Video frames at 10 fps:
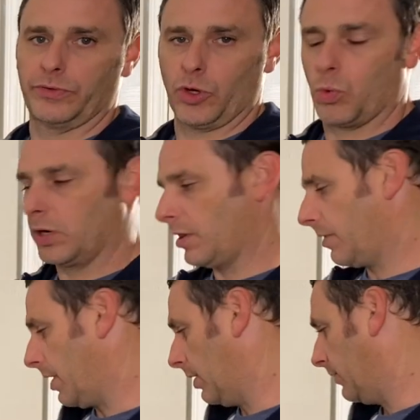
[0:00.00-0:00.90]
So one of
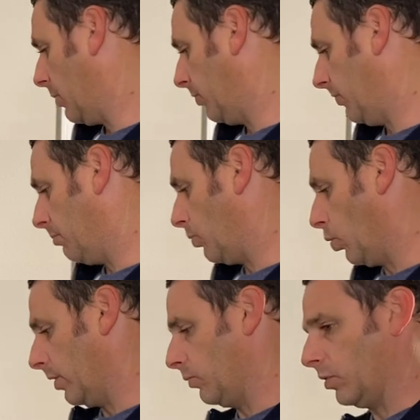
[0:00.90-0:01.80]
the things that was
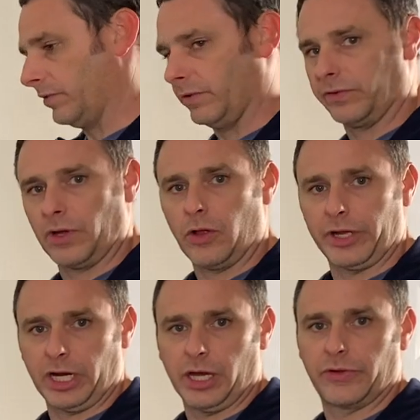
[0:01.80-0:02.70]
important was
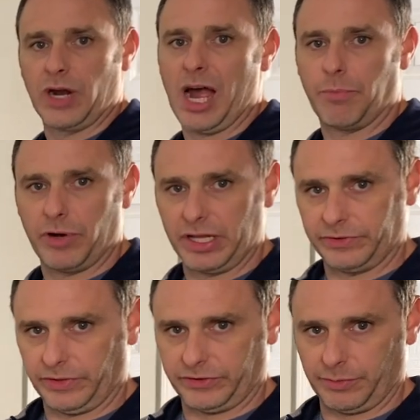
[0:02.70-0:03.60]
installing other
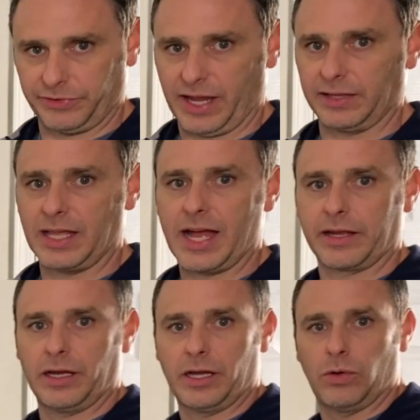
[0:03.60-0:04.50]
operating systems like
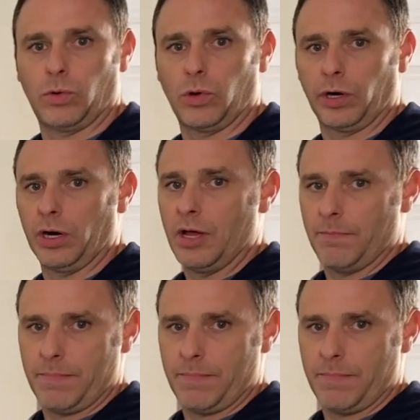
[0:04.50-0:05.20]
Lakka or